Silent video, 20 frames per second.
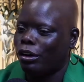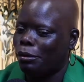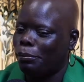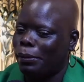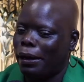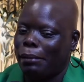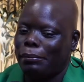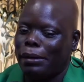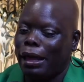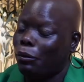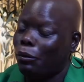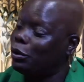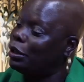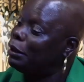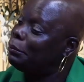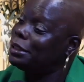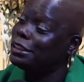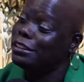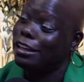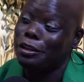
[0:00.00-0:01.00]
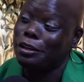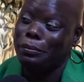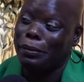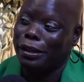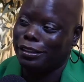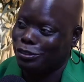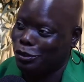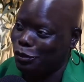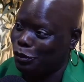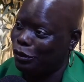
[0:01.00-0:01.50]
But I'm like, well, let me tell you my
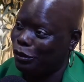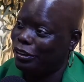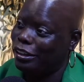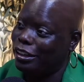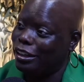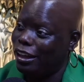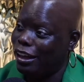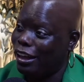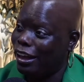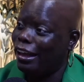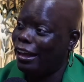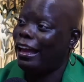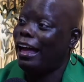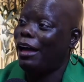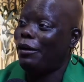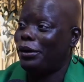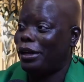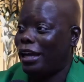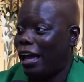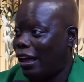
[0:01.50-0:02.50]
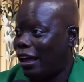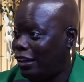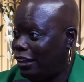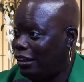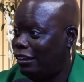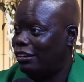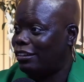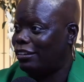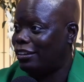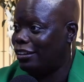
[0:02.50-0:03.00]
story and how it got
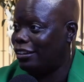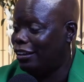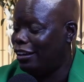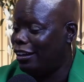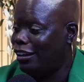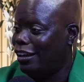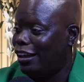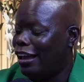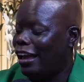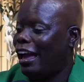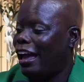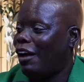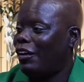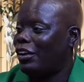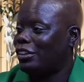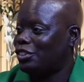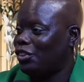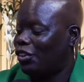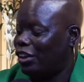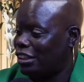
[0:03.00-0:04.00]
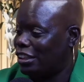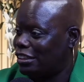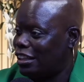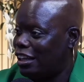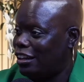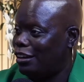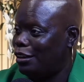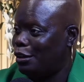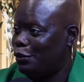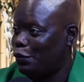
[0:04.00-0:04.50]
here and how I started
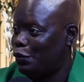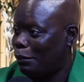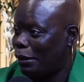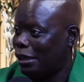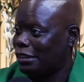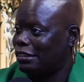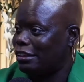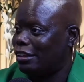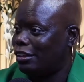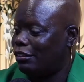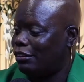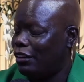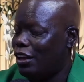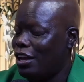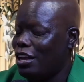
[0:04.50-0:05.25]
standing up for myself.